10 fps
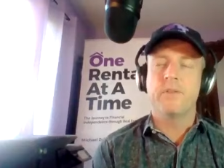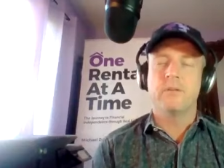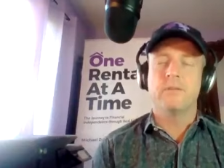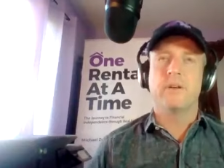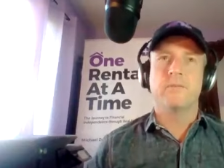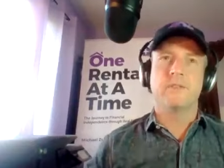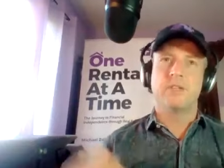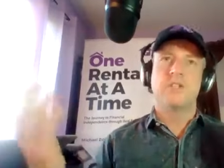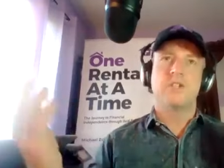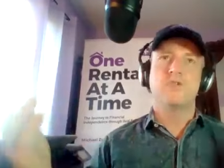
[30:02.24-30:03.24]
they're they're
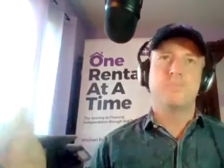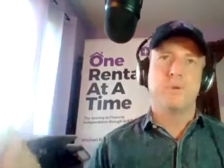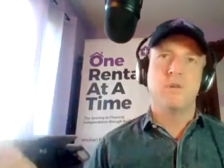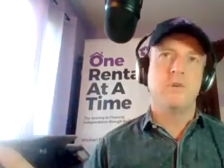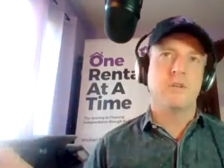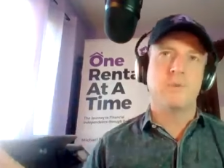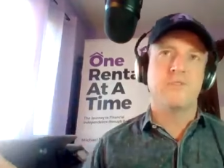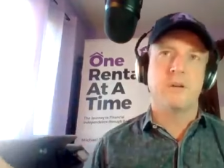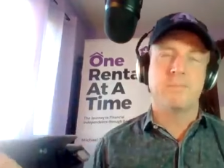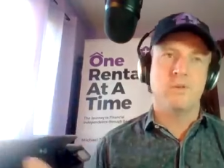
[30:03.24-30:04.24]
just to use blue because we
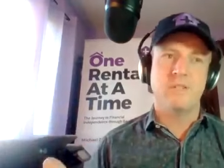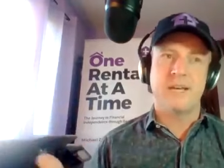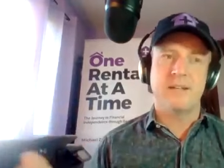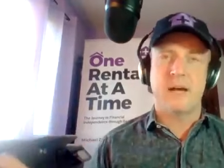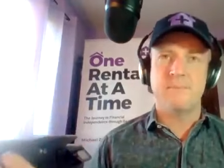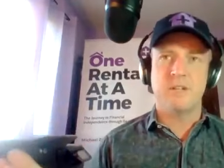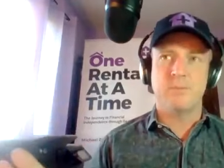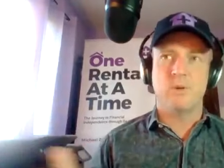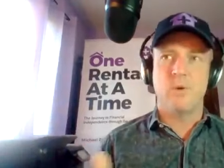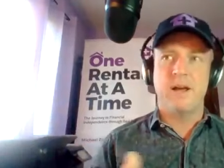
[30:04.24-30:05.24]
said blue 10 times in a
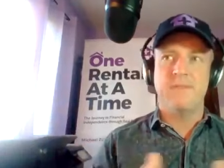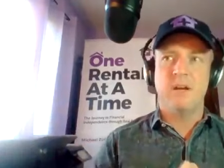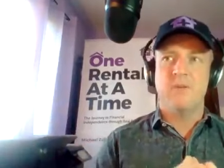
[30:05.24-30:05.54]
blue wave